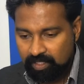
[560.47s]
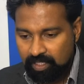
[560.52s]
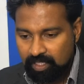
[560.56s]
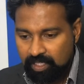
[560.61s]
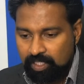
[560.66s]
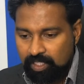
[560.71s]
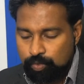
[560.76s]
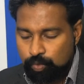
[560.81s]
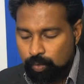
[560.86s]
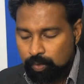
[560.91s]

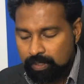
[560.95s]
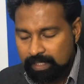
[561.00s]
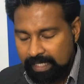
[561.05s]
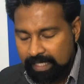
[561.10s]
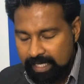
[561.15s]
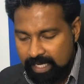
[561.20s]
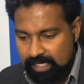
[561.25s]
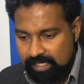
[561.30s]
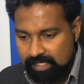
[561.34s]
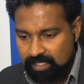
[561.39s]
So
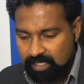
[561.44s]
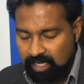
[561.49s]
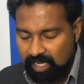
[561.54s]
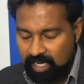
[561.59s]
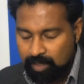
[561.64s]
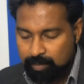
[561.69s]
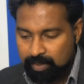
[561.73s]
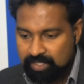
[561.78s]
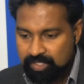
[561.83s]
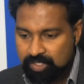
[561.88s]
again,
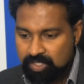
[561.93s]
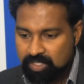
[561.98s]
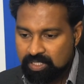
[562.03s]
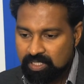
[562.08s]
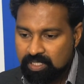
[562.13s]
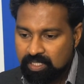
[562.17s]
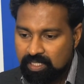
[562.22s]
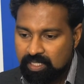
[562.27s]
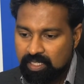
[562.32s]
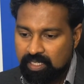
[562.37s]
I must
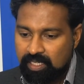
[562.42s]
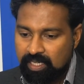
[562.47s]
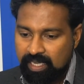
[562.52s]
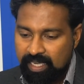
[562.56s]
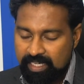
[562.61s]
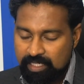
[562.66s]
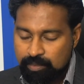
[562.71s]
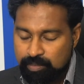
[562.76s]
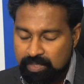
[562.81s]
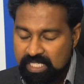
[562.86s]

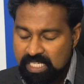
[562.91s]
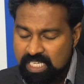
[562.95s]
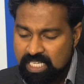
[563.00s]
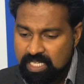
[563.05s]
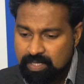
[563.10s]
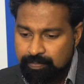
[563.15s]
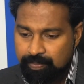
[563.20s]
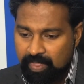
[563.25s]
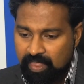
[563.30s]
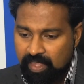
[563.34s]
admit,
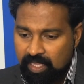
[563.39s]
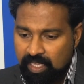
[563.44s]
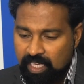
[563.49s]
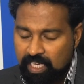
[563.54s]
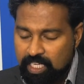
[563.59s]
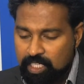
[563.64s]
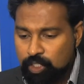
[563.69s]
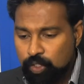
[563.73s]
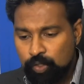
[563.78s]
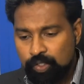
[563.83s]

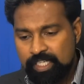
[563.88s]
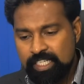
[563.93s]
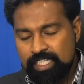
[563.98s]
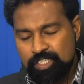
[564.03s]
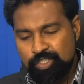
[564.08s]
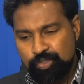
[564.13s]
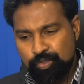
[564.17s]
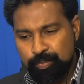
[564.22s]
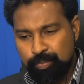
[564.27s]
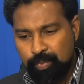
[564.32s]
including
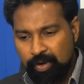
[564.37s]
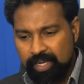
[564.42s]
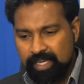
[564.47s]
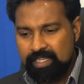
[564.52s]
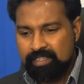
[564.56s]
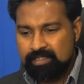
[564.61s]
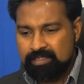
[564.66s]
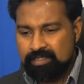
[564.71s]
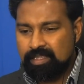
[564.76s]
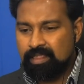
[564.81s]
2
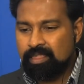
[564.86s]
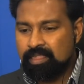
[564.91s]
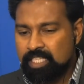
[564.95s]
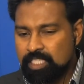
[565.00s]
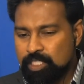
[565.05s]
points in this